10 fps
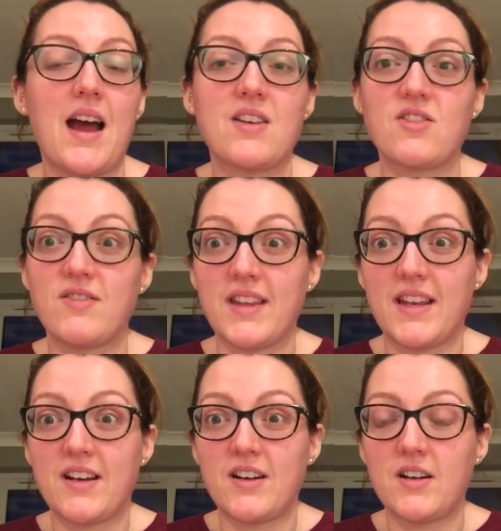I don't
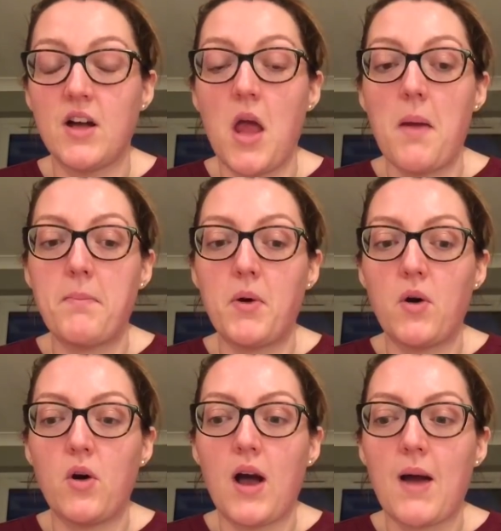really know.
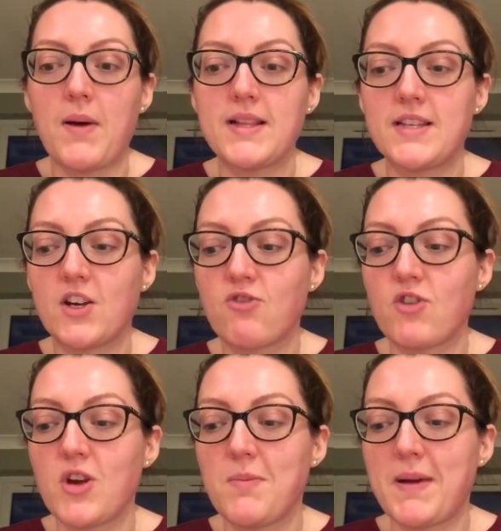But I went to
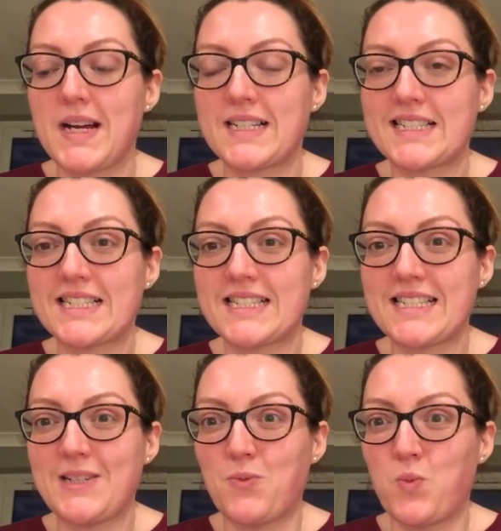group and
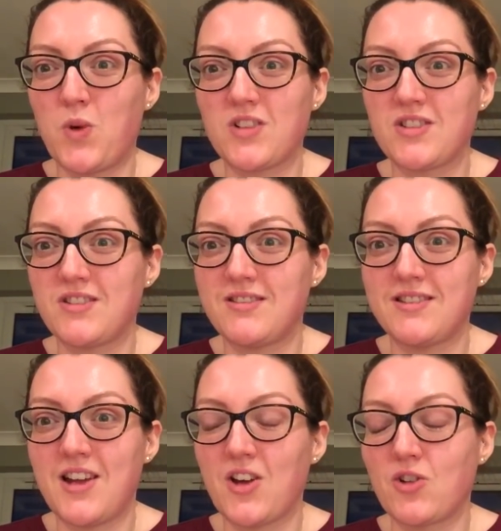it
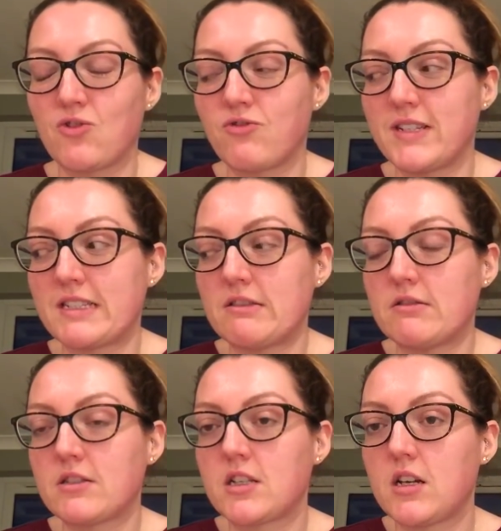wasn't a good
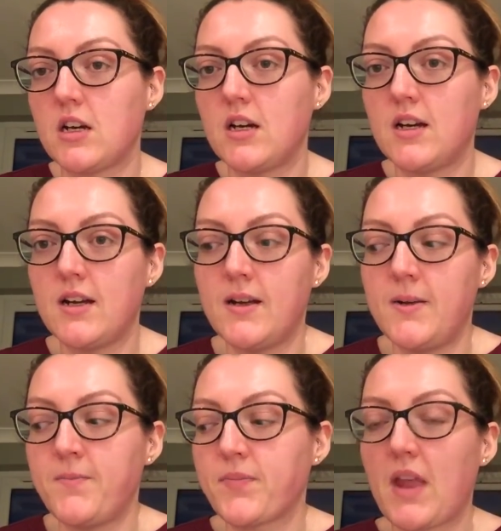result.
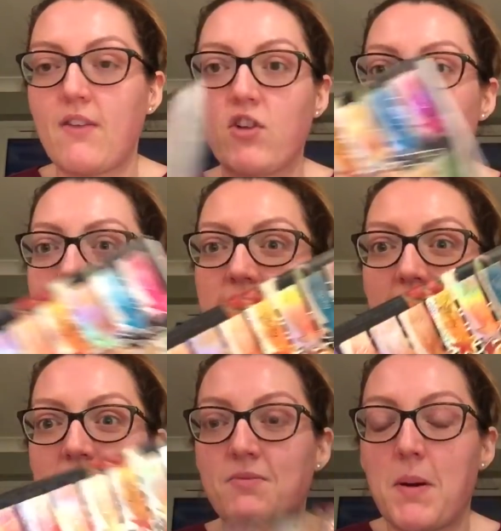I've got to the
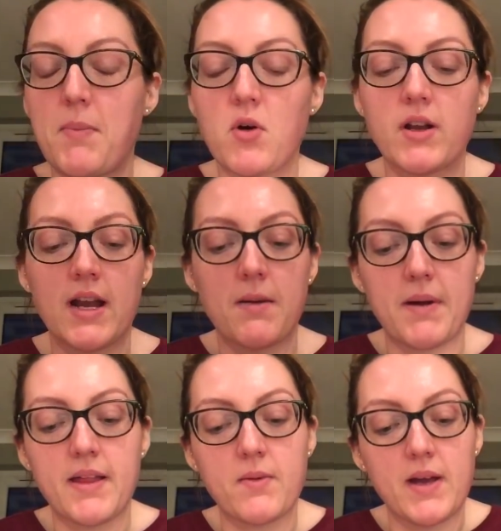end of my book now,
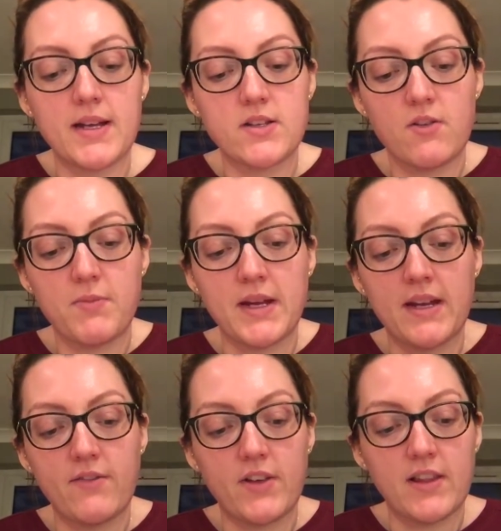by the way, so I've been
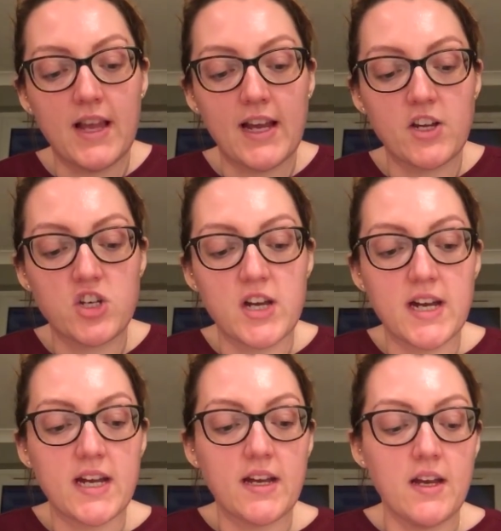given like a
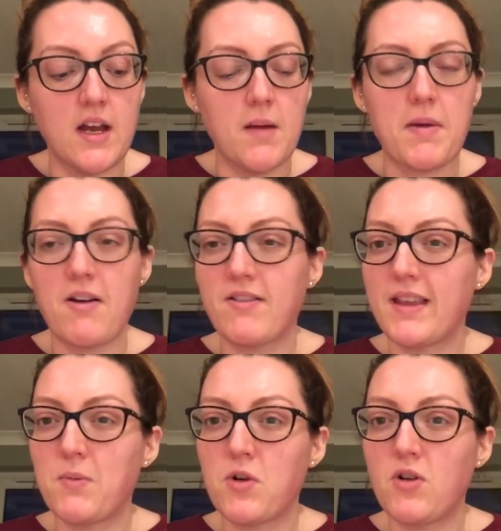sheet.
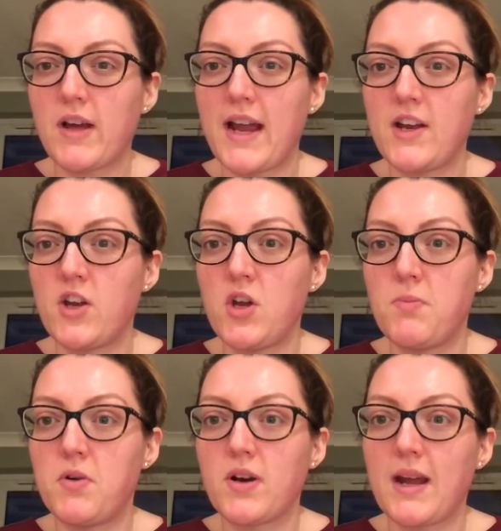Apparently we're all getting a new
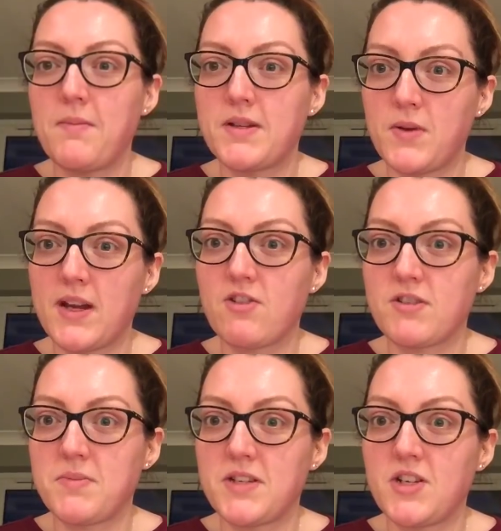book in between
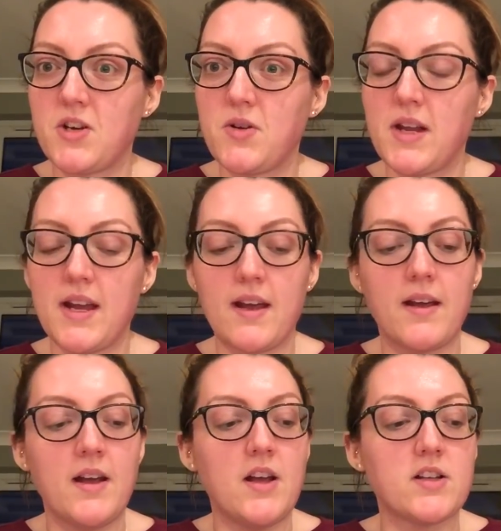Christmas and New Year,
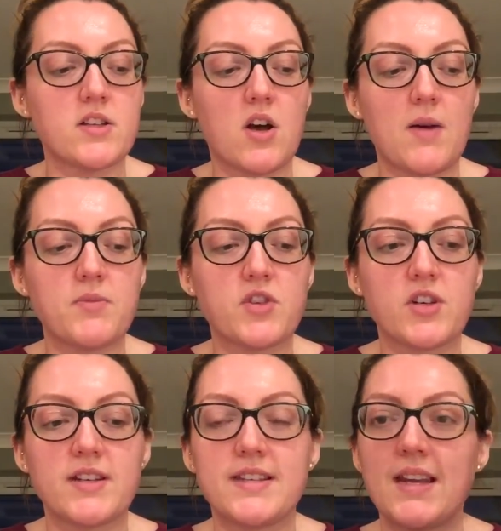So I'm just
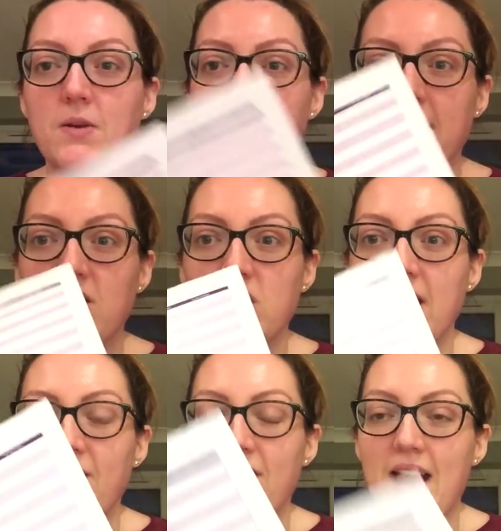going to stick with the
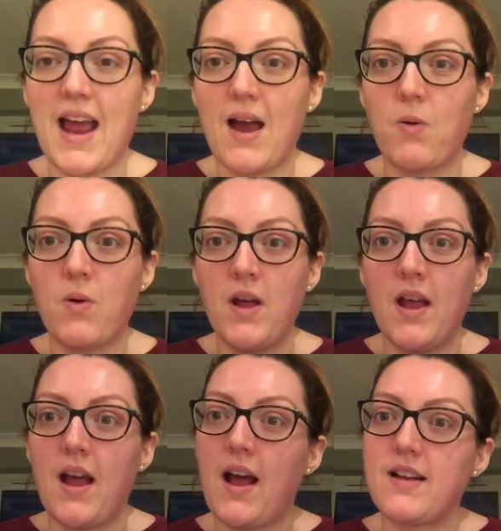sheet for now,
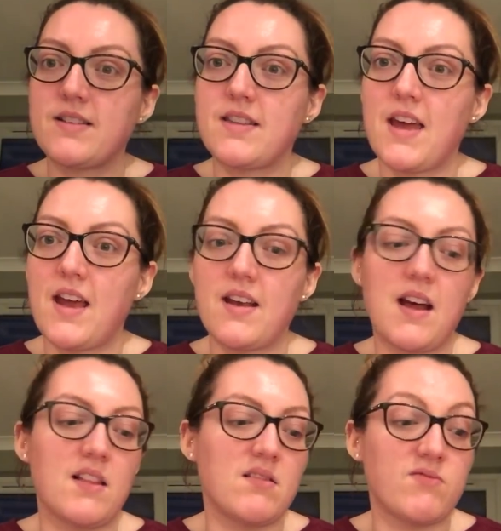and then
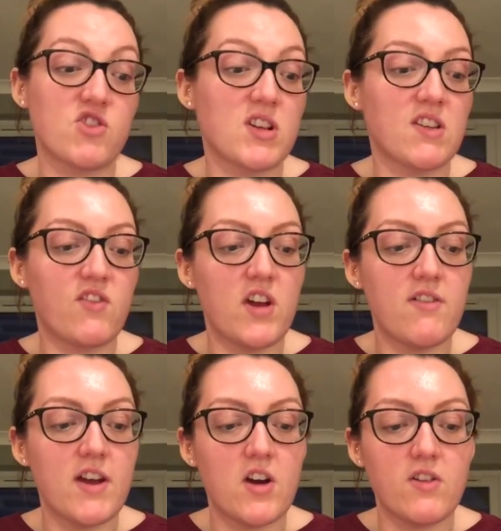I'll
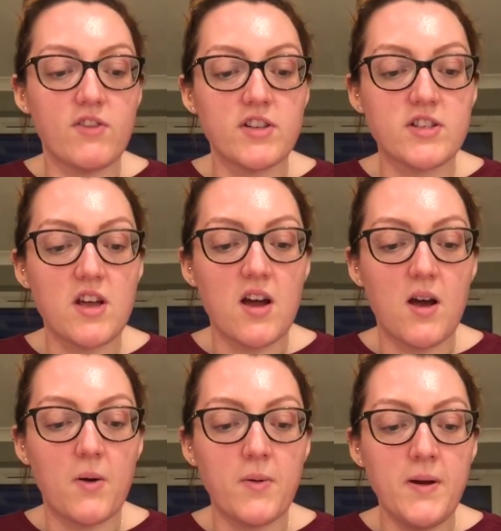transfer it over.
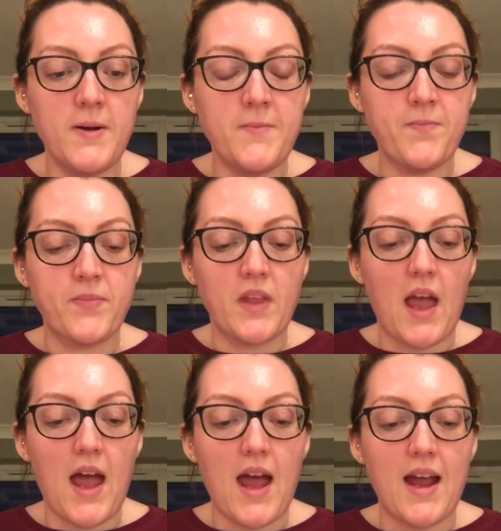So
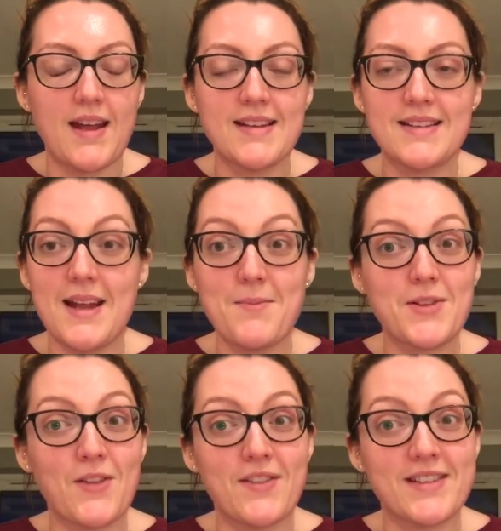I
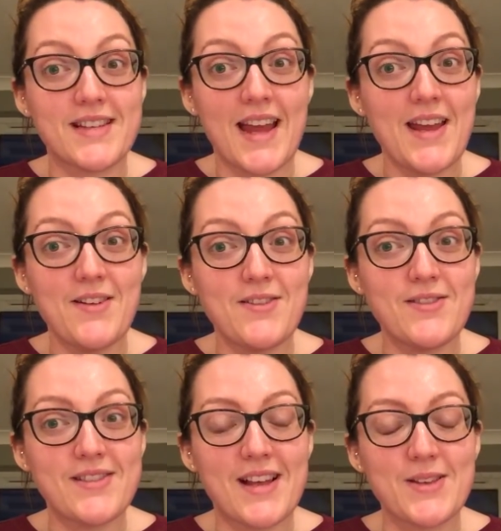stepped on the
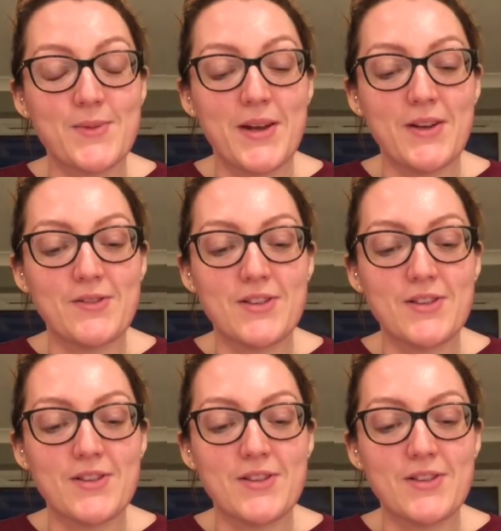scales, as we all